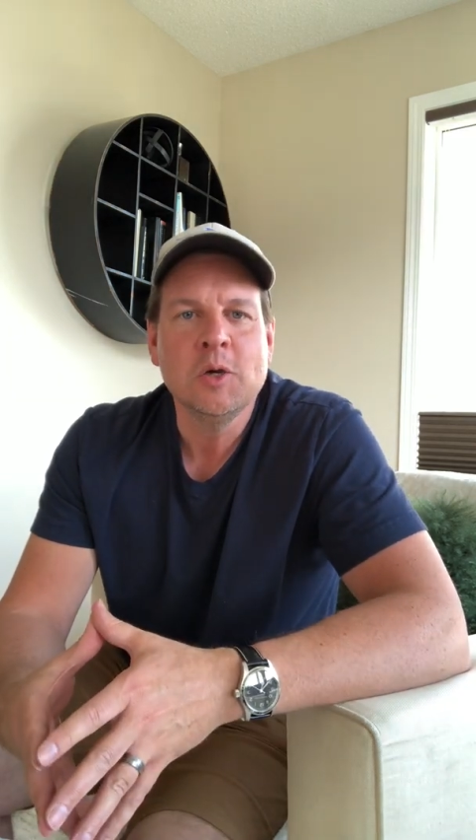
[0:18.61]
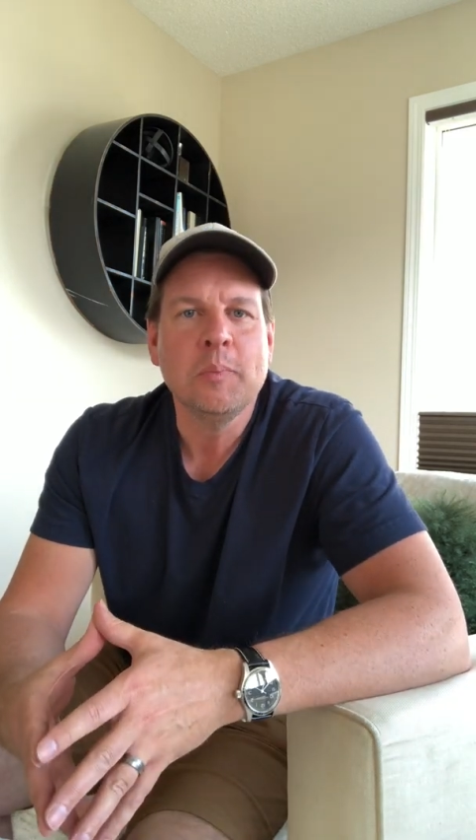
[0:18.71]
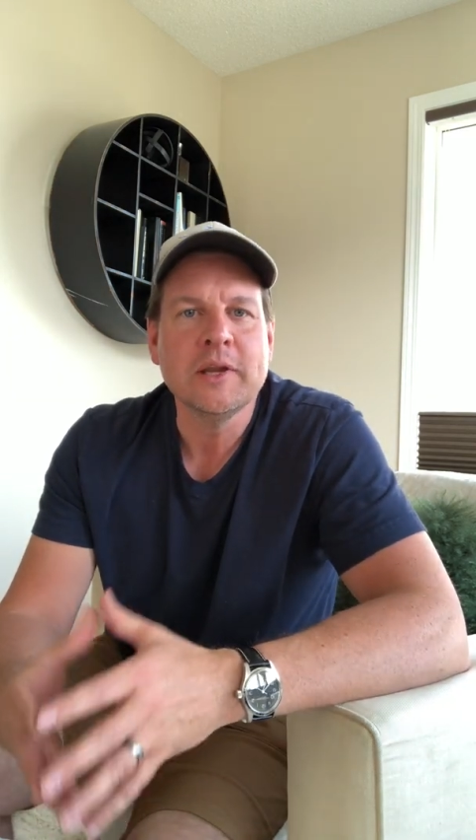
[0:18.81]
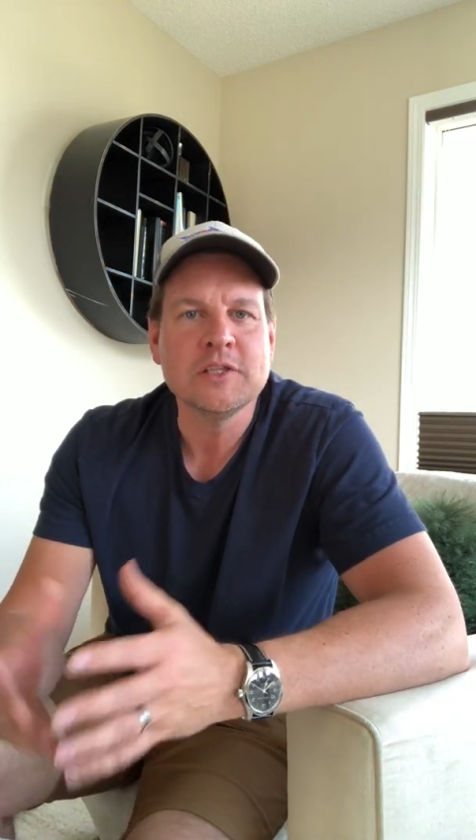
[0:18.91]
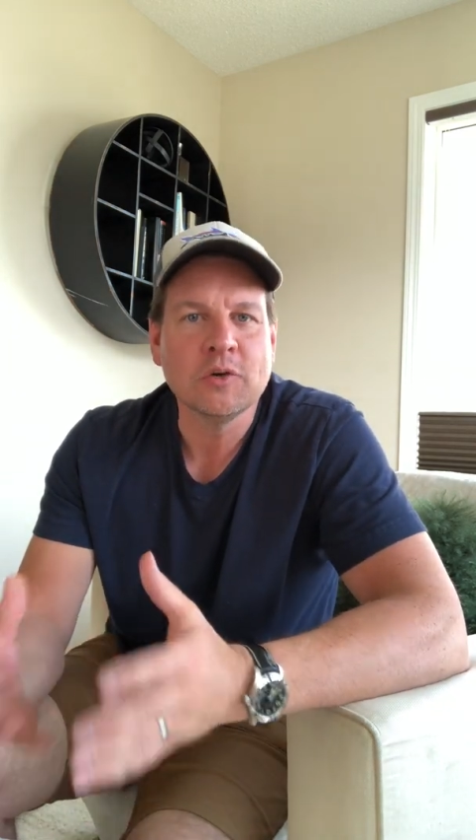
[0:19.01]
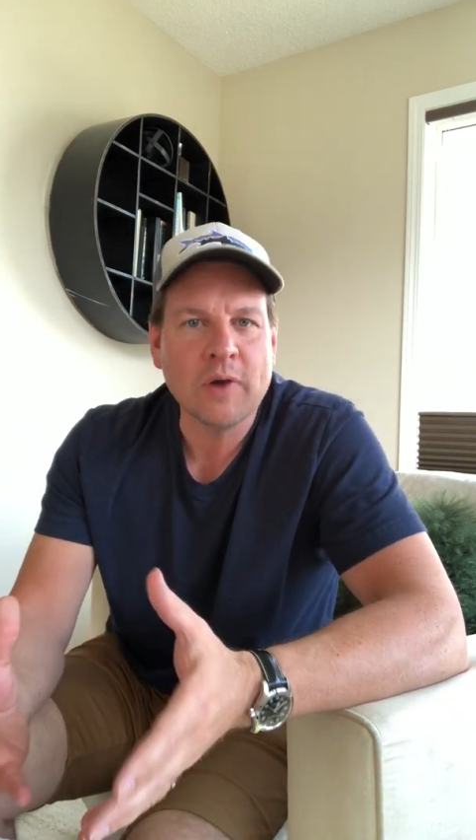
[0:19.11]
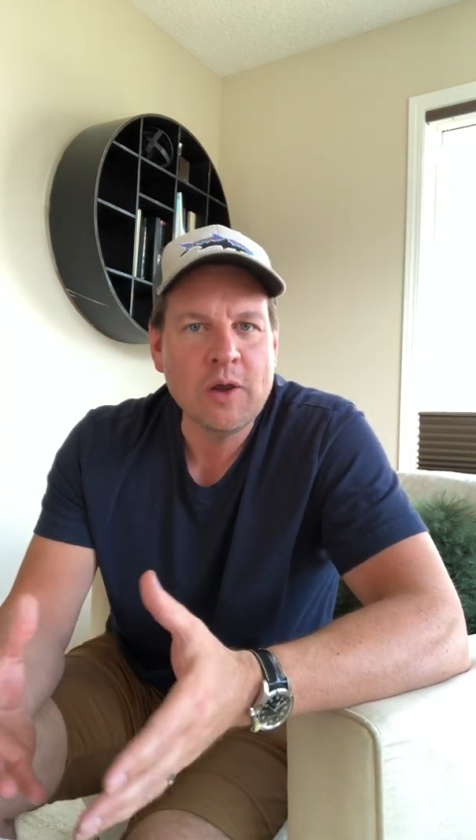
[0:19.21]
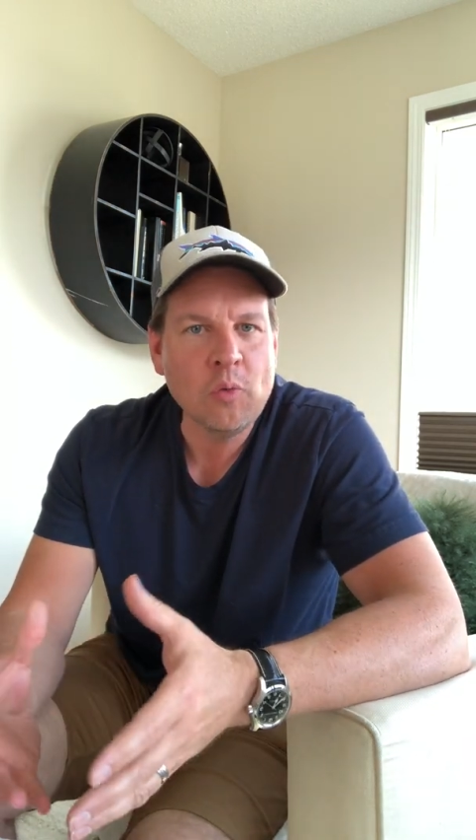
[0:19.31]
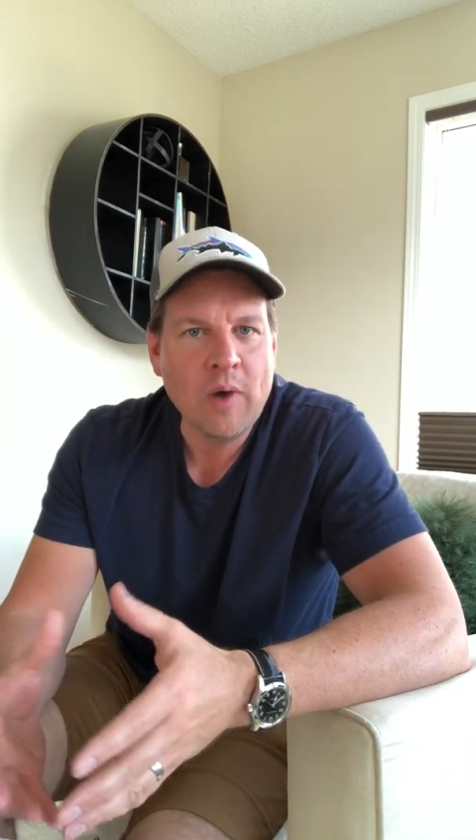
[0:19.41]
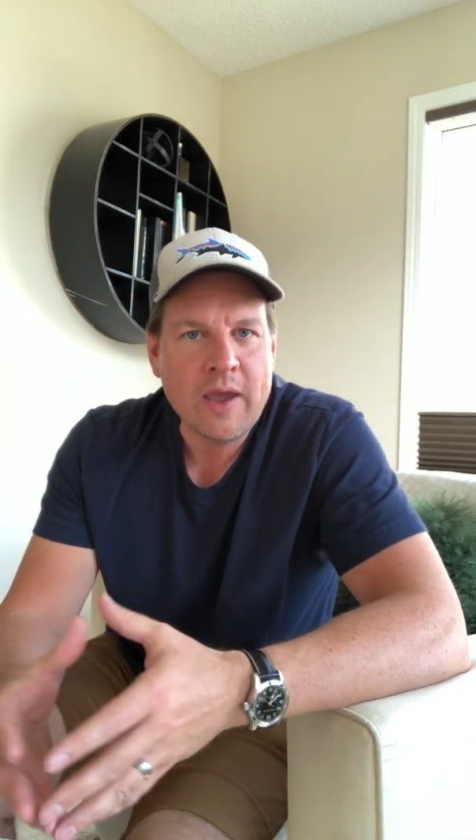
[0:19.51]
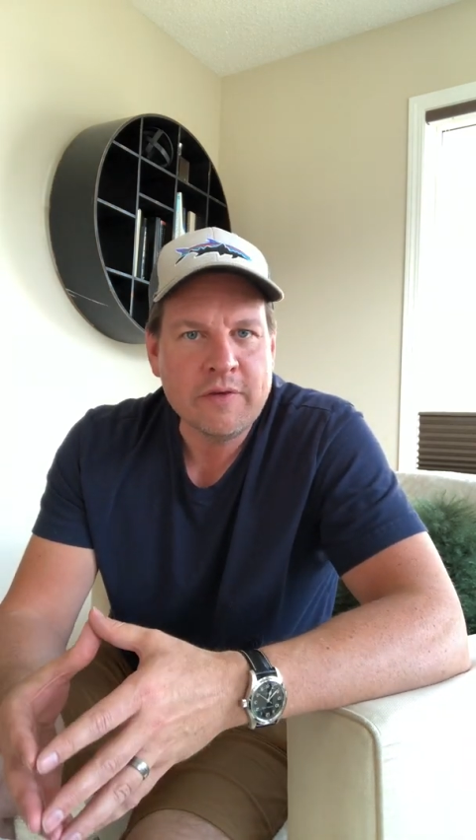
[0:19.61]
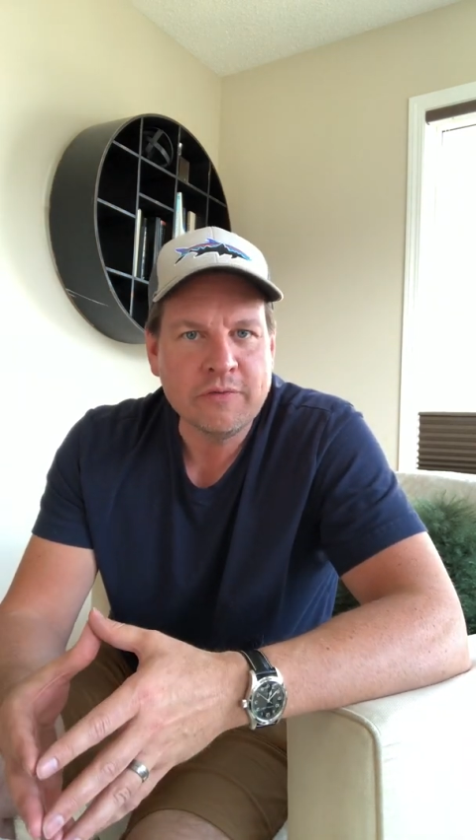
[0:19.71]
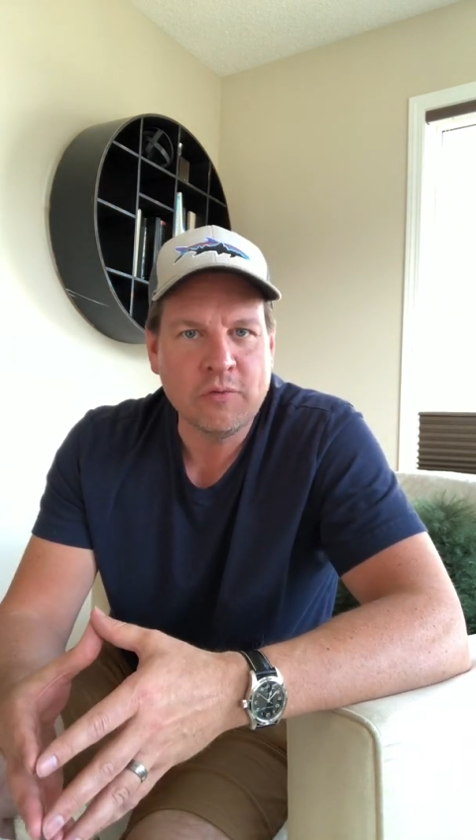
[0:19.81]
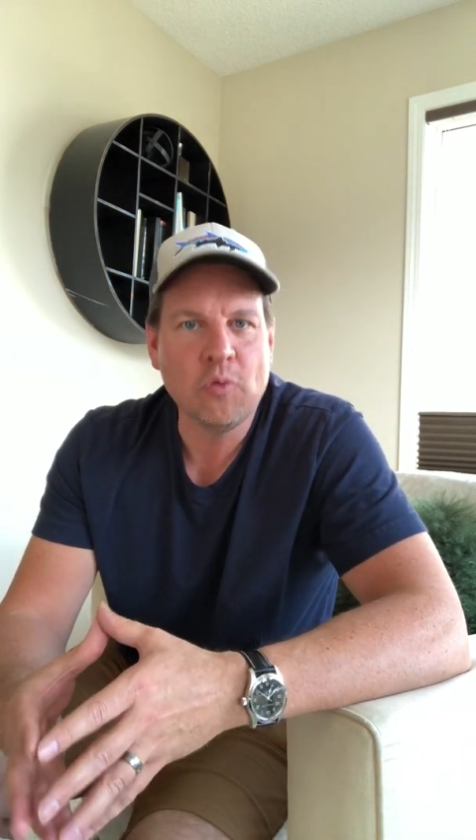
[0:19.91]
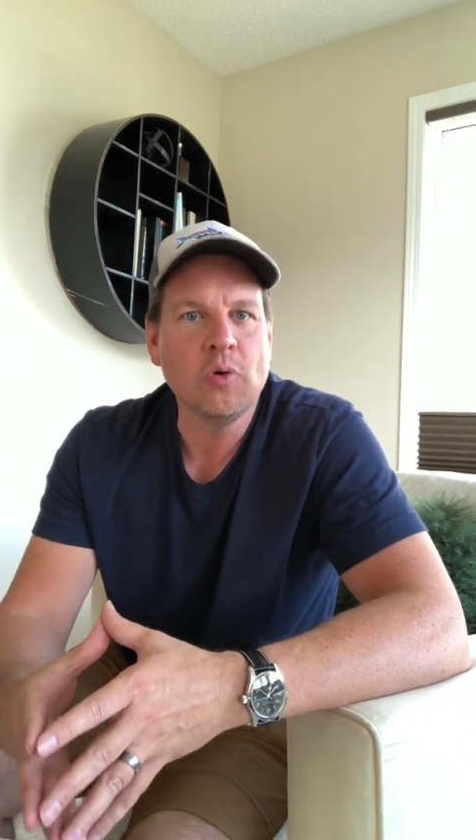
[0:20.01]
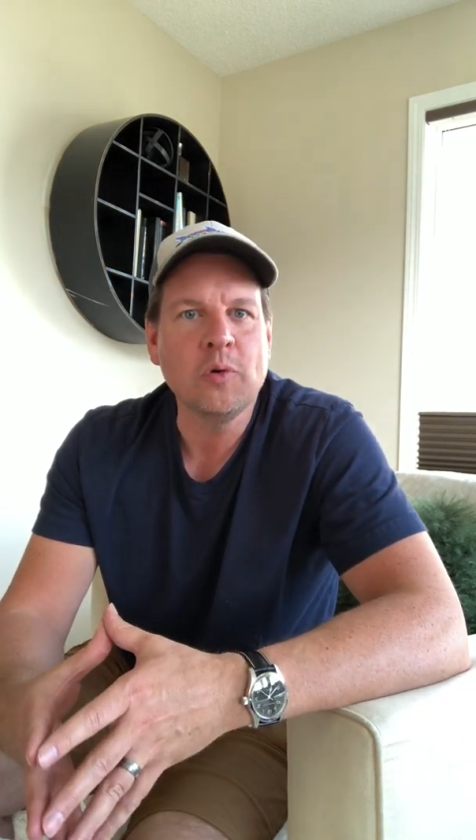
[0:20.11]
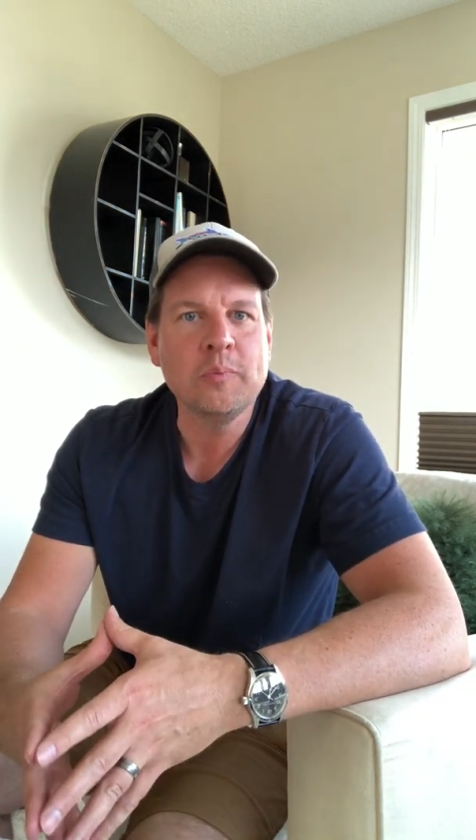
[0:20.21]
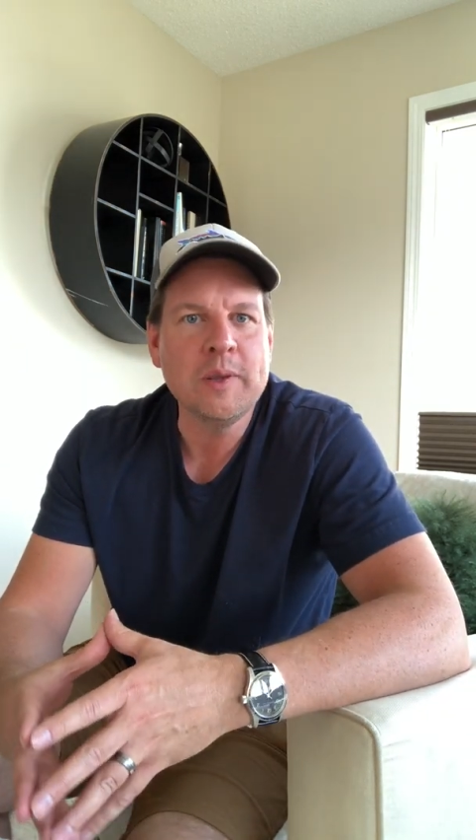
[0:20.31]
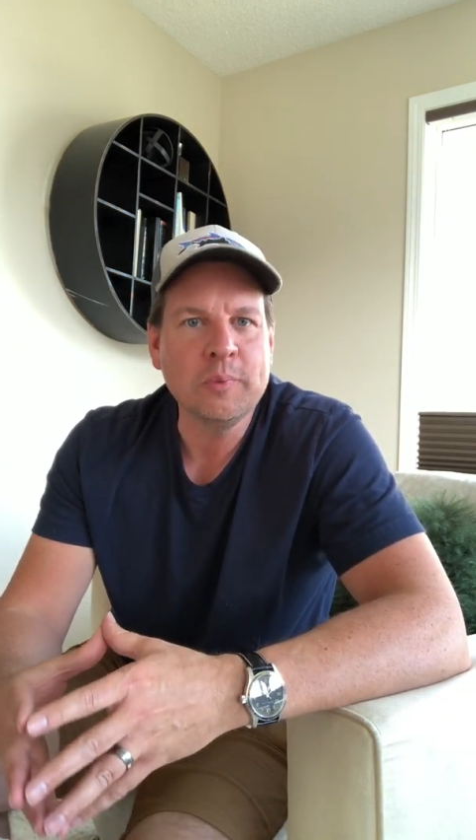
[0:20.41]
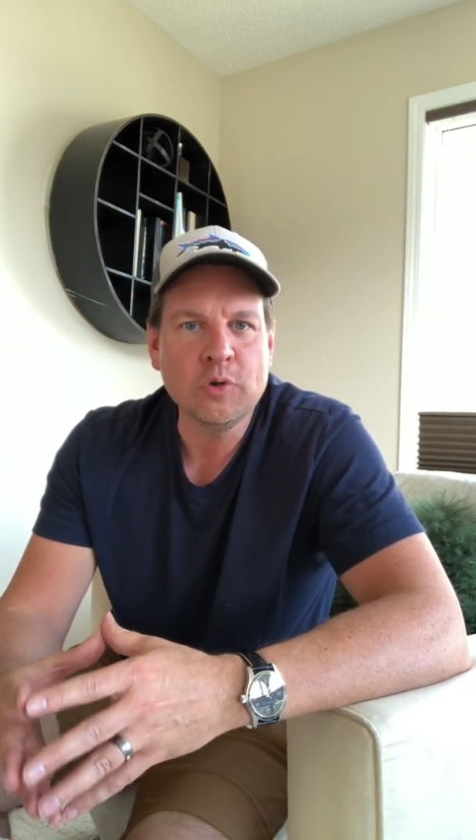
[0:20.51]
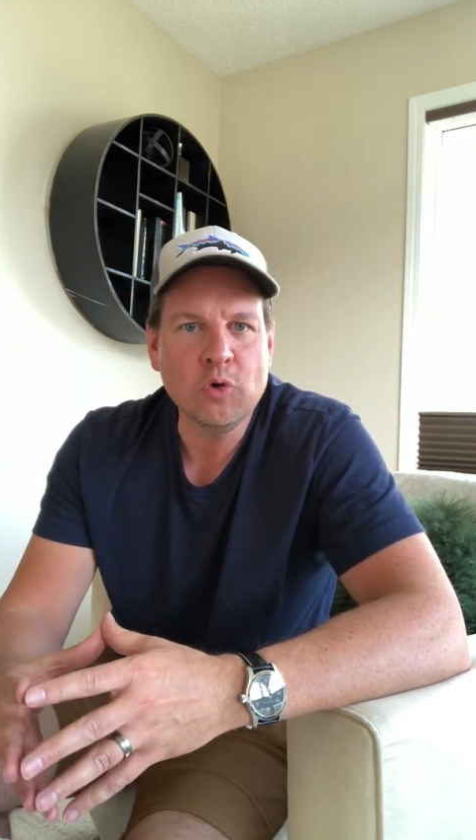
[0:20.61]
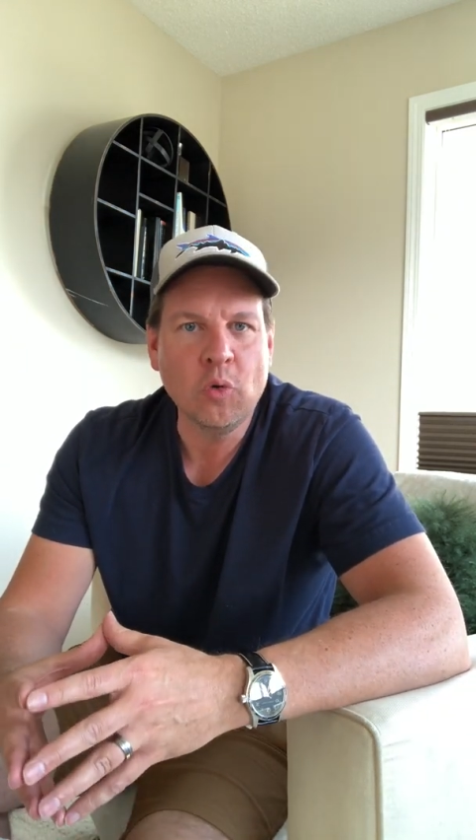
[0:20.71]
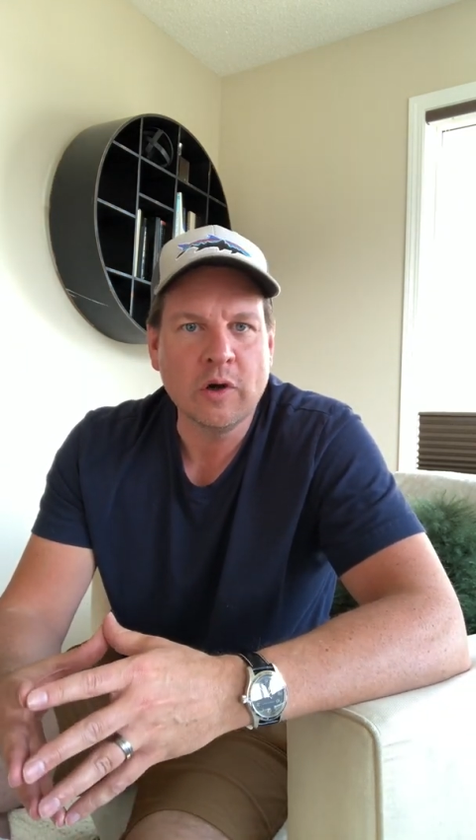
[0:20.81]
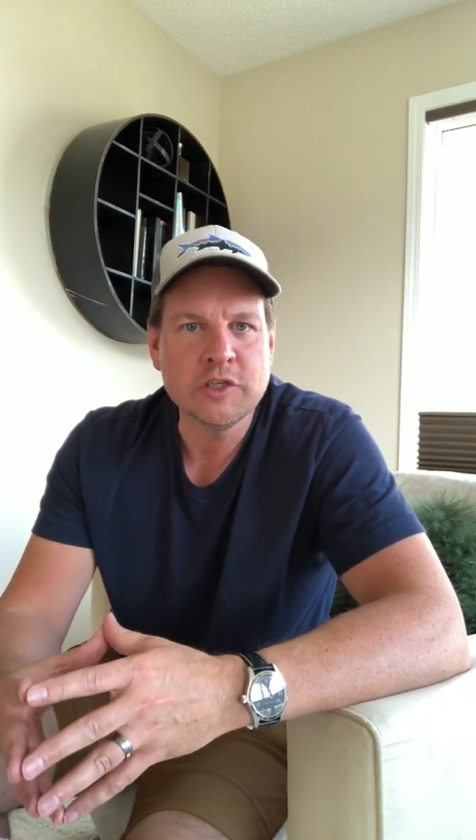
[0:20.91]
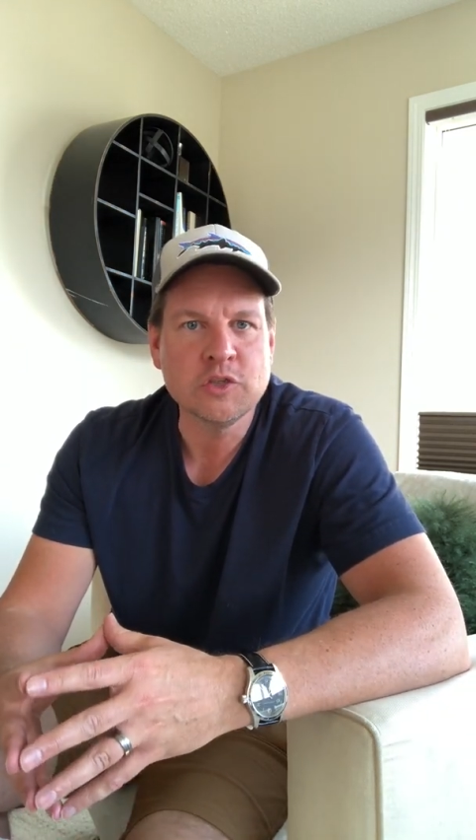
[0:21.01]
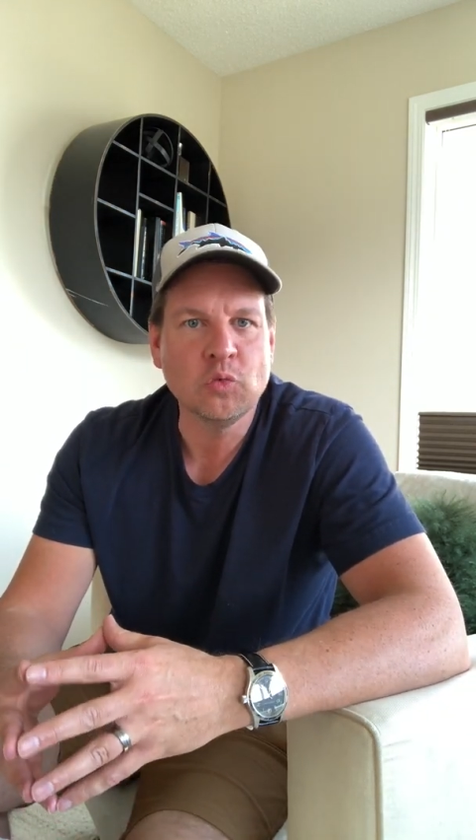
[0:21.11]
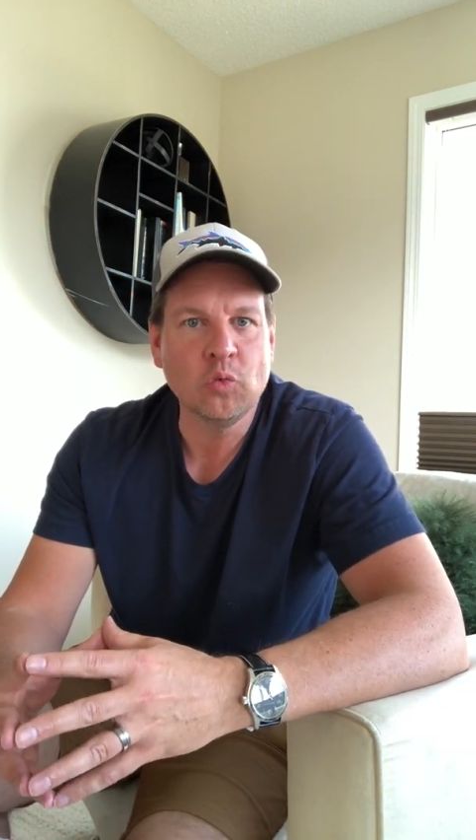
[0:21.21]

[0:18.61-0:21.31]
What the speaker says: but it's a great way for people who are just